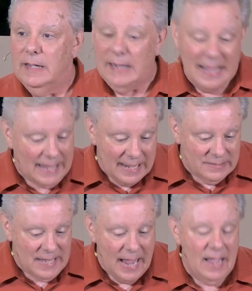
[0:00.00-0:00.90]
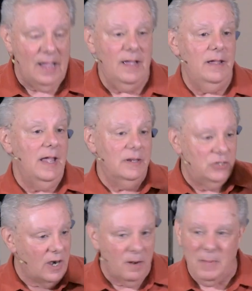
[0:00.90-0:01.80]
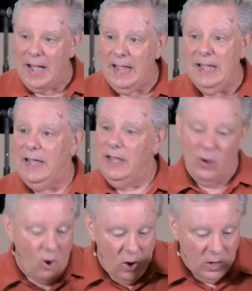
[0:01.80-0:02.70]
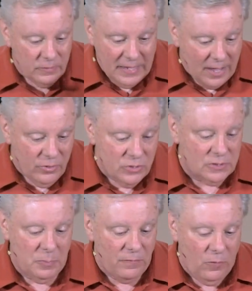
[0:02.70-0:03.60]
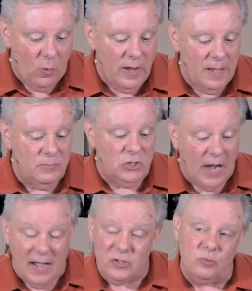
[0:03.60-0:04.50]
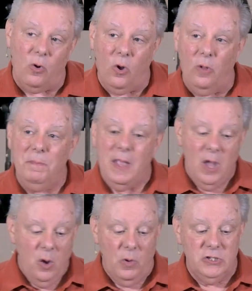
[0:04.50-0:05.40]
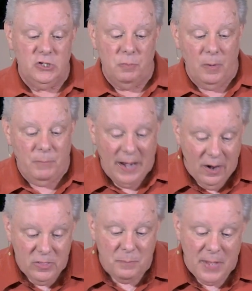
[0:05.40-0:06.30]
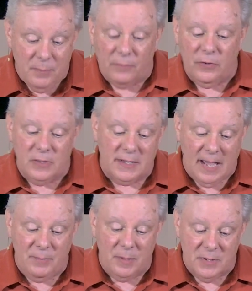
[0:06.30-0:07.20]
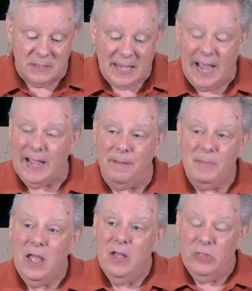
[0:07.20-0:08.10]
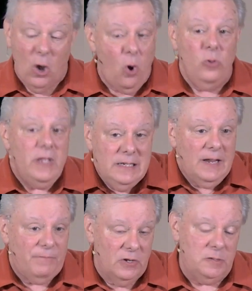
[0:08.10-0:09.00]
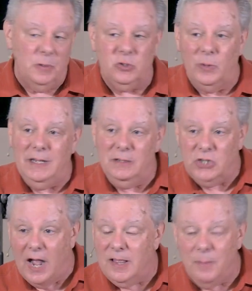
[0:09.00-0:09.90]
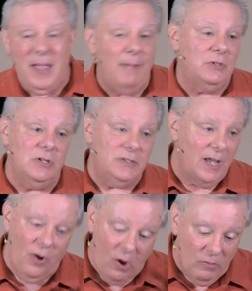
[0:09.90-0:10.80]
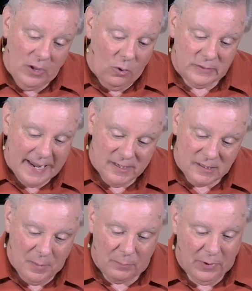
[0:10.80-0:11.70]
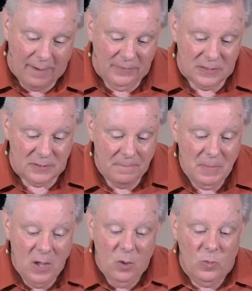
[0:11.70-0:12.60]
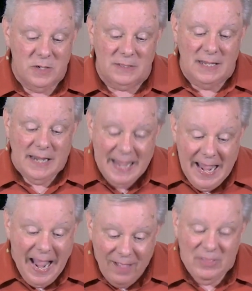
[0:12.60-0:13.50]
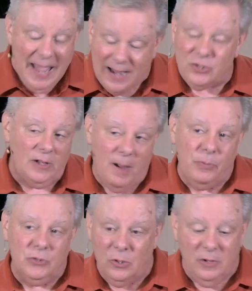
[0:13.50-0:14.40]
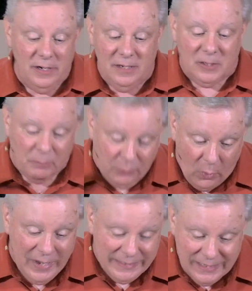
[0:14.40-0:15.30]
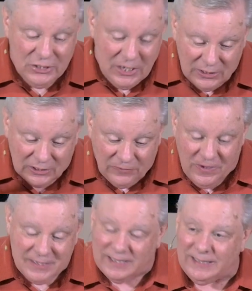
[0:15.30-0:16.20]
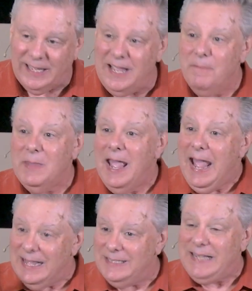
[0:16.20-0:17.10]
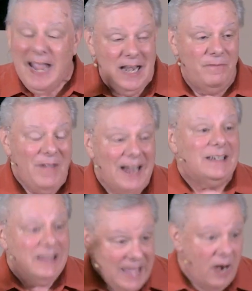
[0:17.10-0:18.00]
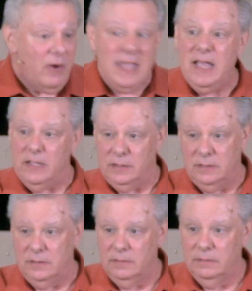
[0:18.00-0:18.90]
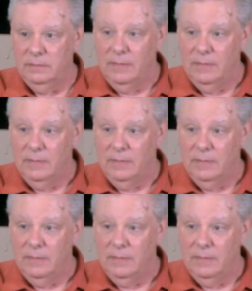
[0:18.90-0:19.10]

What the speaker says: Like Isaiah and Jeremiah and all the others before him, John's role was to prepare the people for the coming Messiah. The only difference between John the Baptist and all the Old Testament prophets was that he had the actual opportunity to point to Jesus physically and say, in effect, there he is.